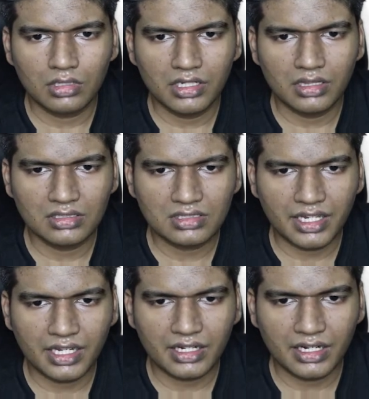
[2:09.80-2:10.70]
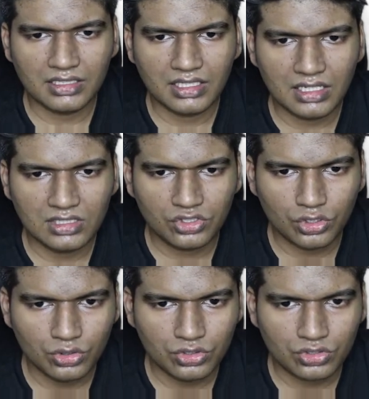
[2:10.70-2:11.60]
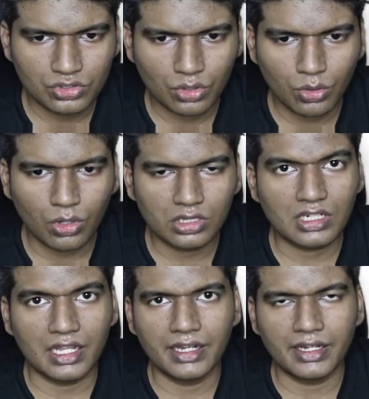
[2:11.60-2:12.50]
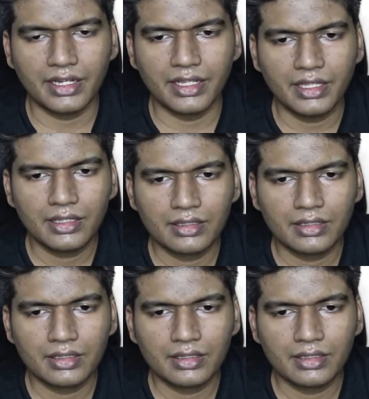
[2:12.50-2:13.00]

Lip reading: In this create credentials, choose Auth client ID.